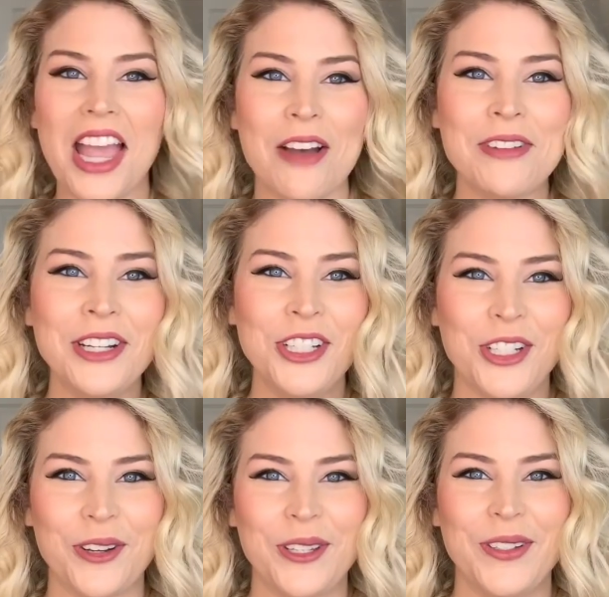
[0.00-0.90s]
I'm gonna
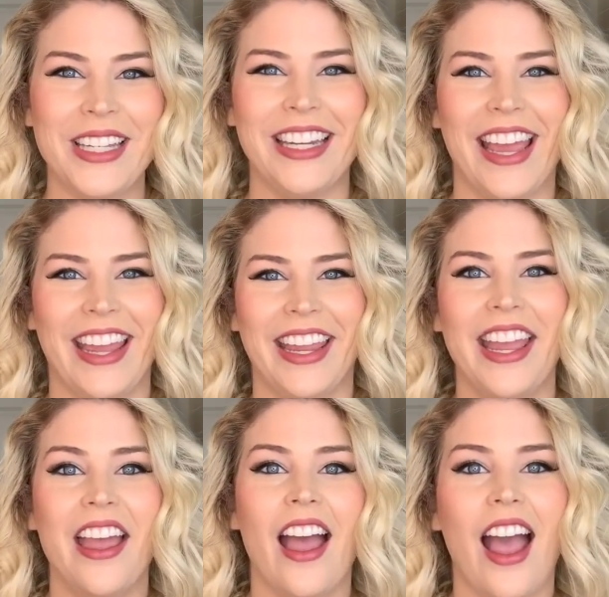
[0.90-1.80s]
show you
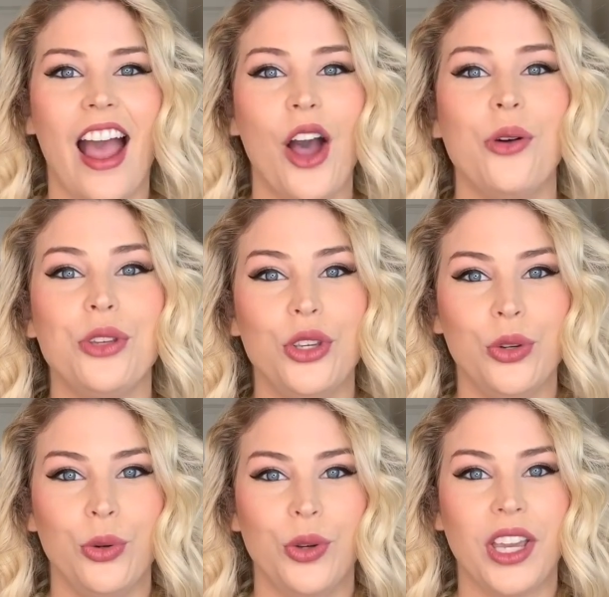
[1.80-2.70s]
today how
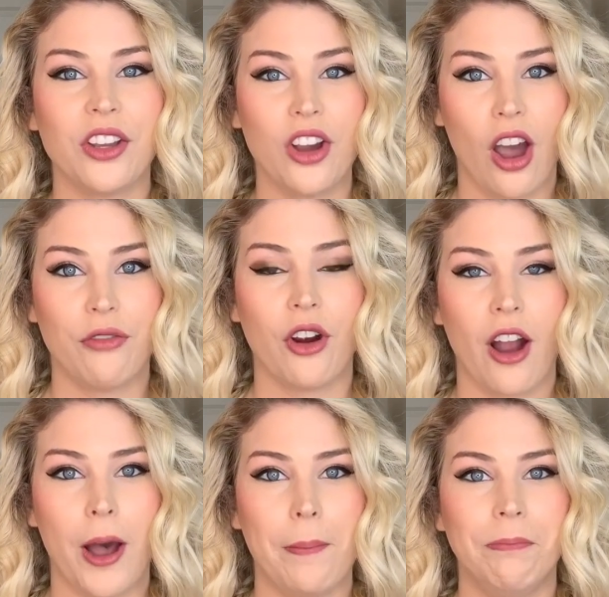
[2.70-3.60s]
you can cover
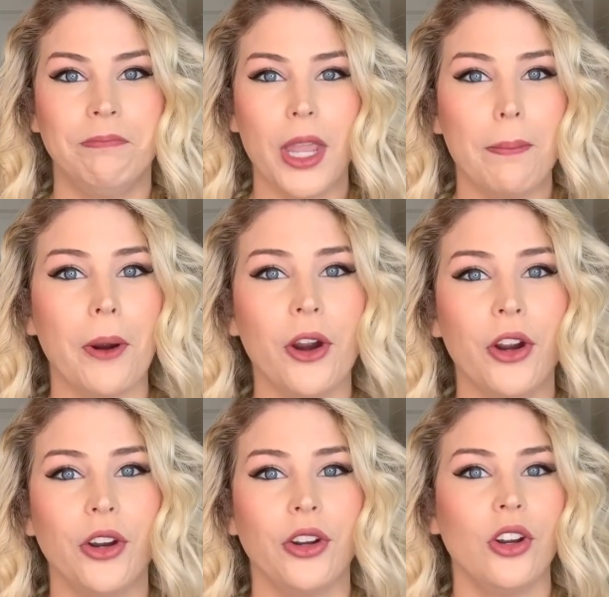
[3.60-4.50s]
up a
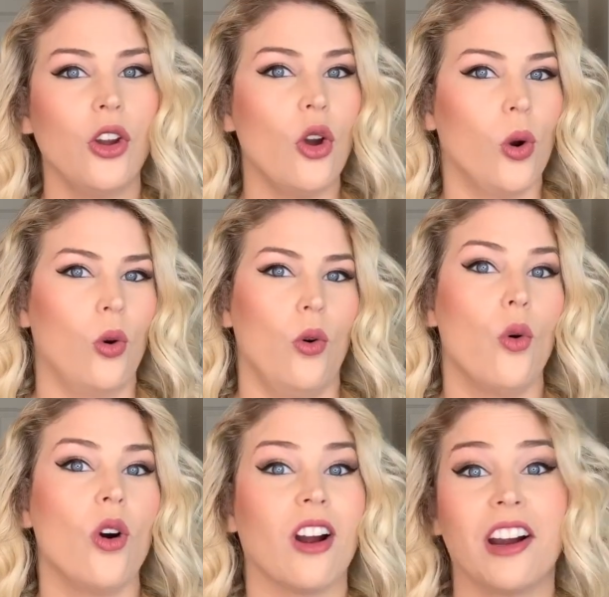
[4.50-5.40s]
burn
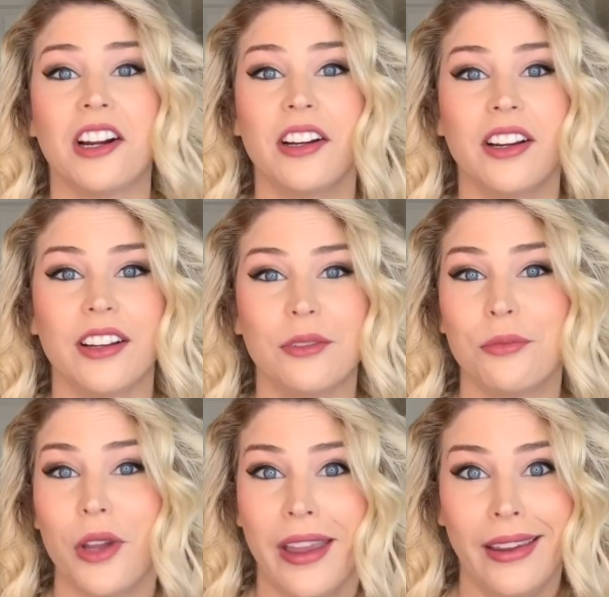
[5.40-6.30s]
or
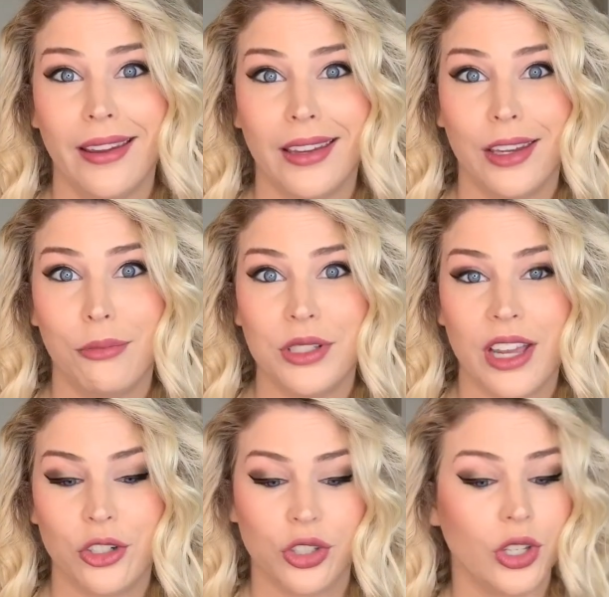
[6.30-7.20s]
a hickey
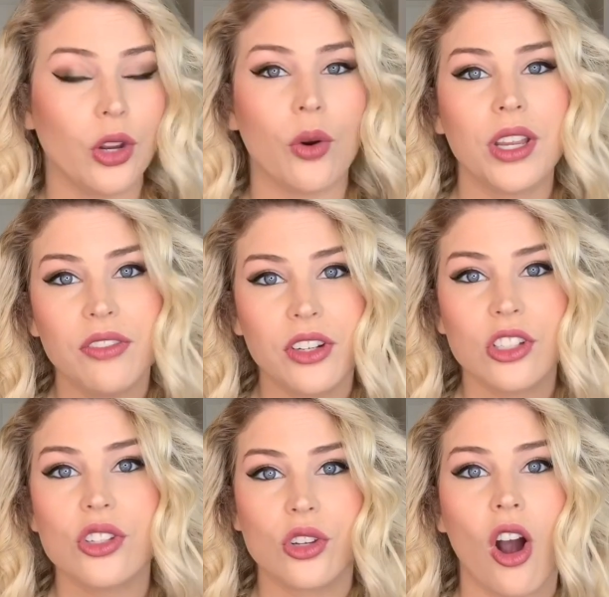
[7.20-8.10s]
potentially, or even
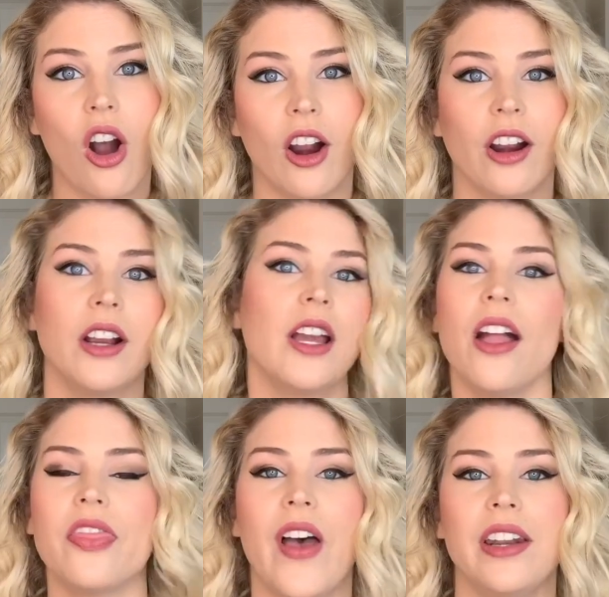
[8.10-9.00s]
a scar
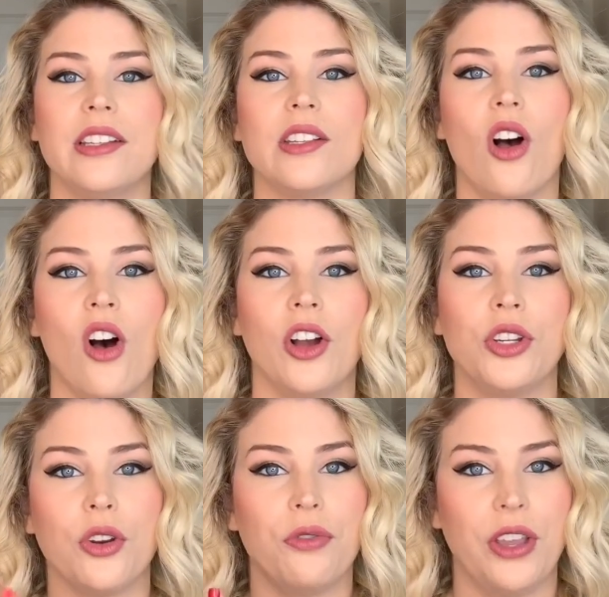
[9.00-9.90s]
that is
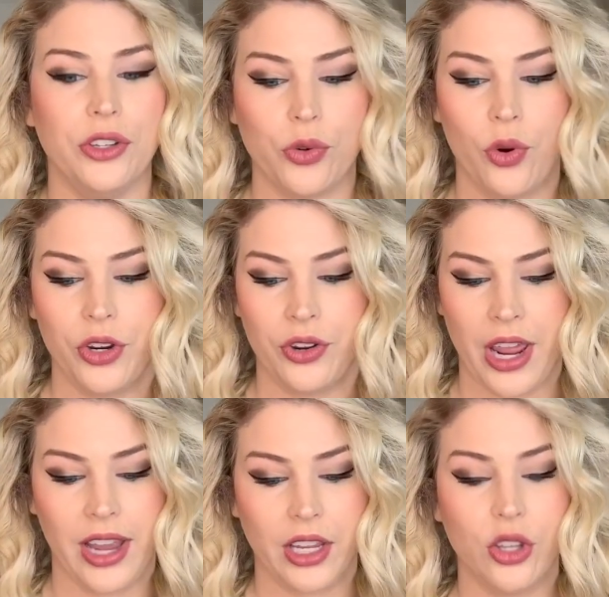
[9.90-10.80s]
on your face or your
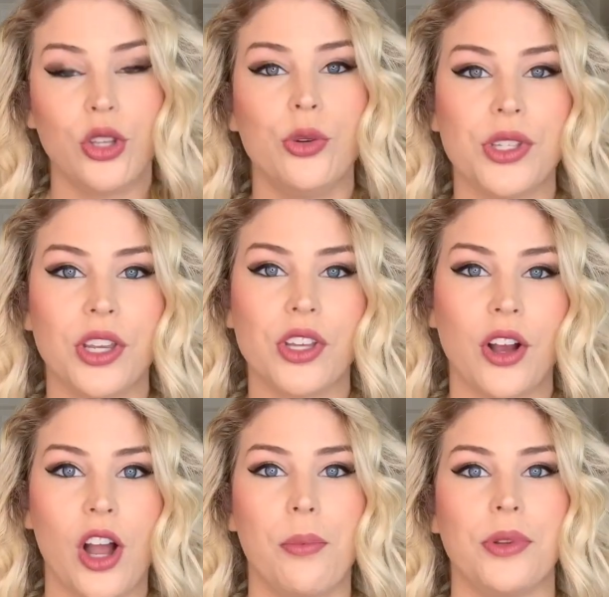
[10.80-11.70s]
neck using
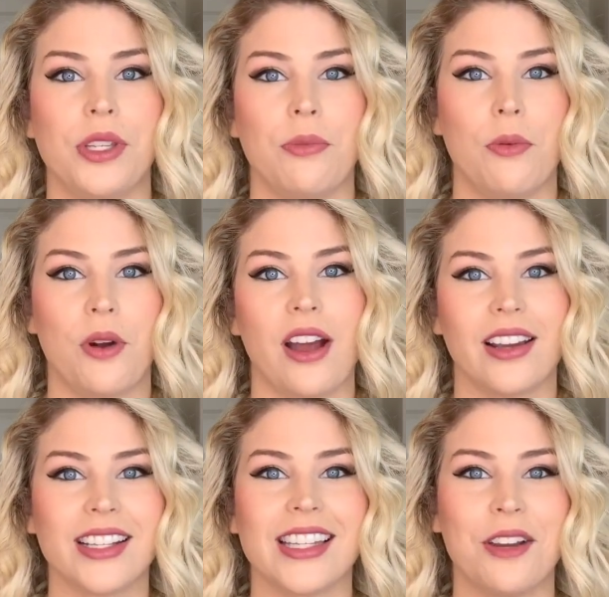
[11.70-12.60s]
a couple simple products.